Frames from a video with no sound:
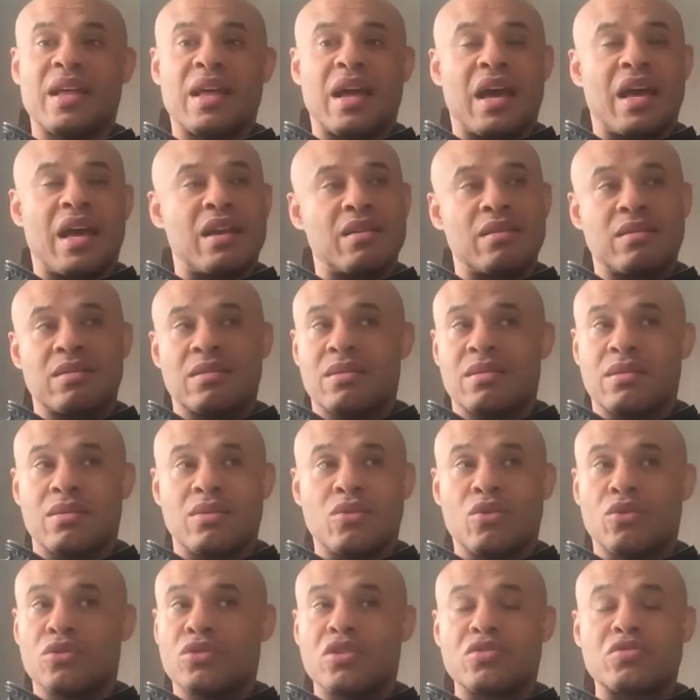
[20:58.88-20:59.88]
And
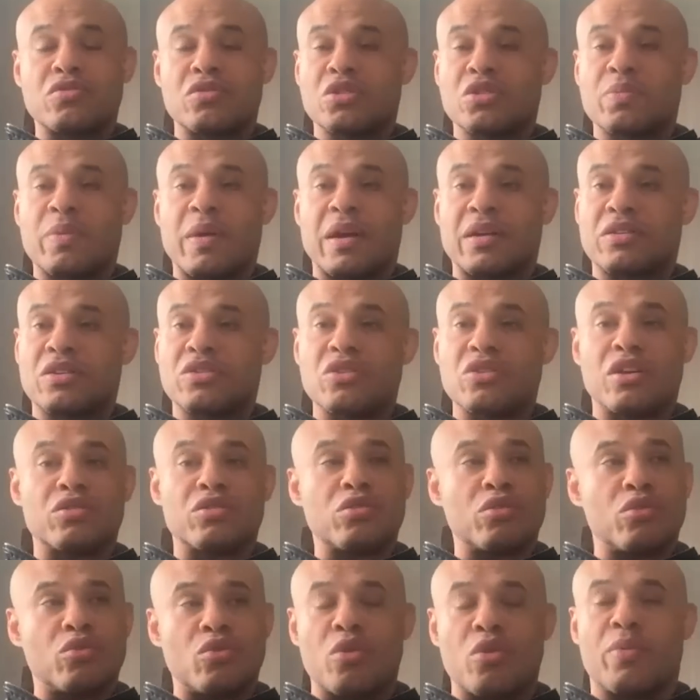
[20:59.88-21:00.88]
no disrespect to John,
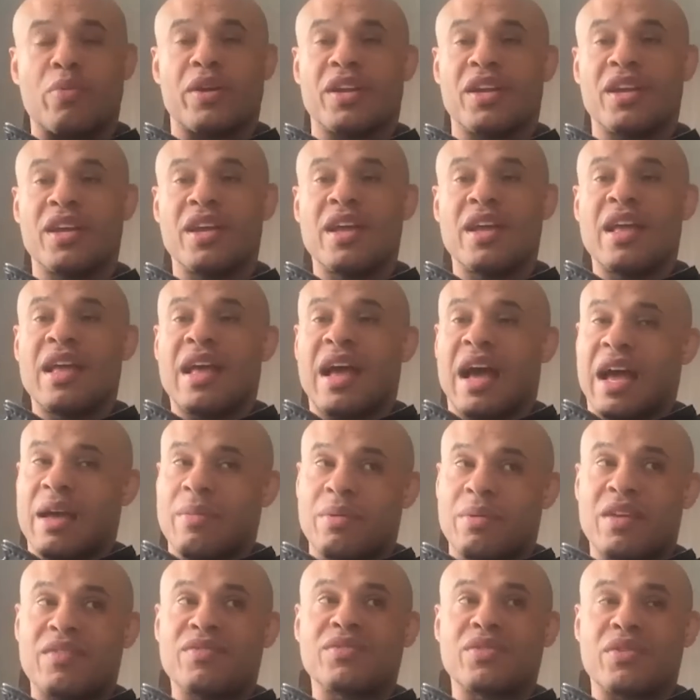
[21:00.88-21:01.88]
to nobody. I
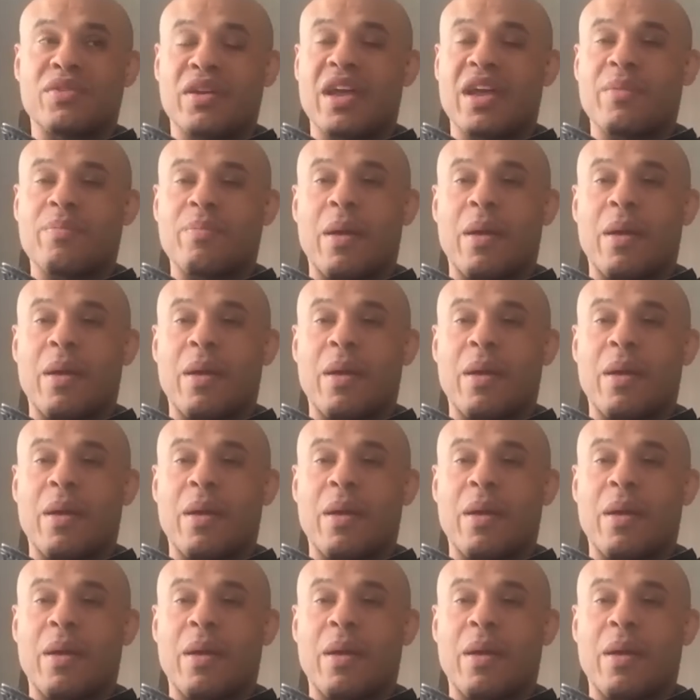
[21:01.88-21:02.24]
believe Sergei